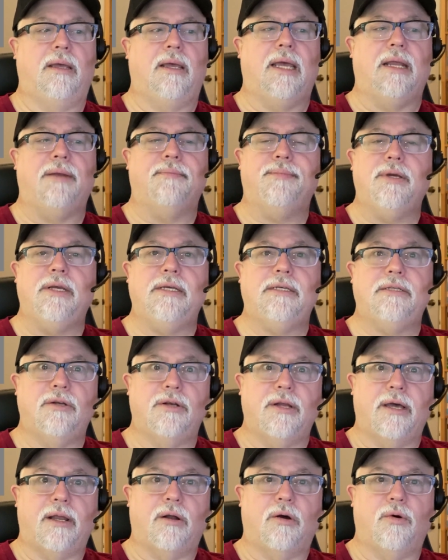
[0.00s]
and bees do
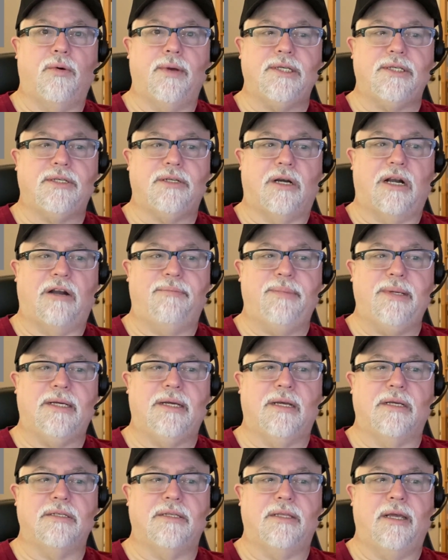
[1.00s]
not always starve
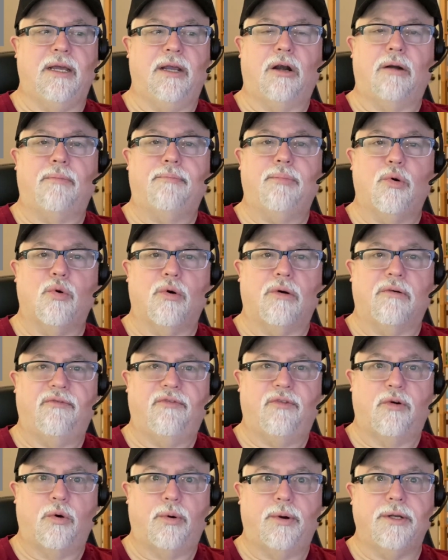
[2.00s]
because they are poor
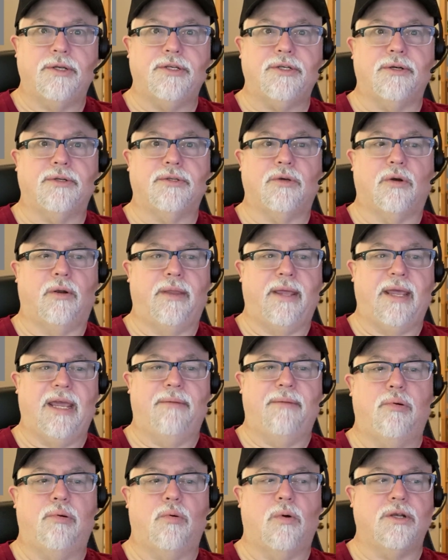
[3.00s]
foragers or they
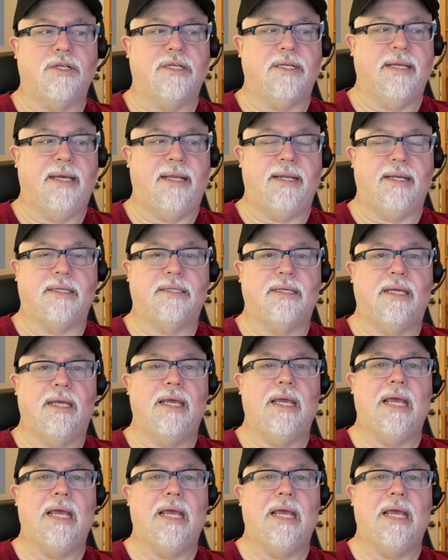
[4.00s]
have genetics.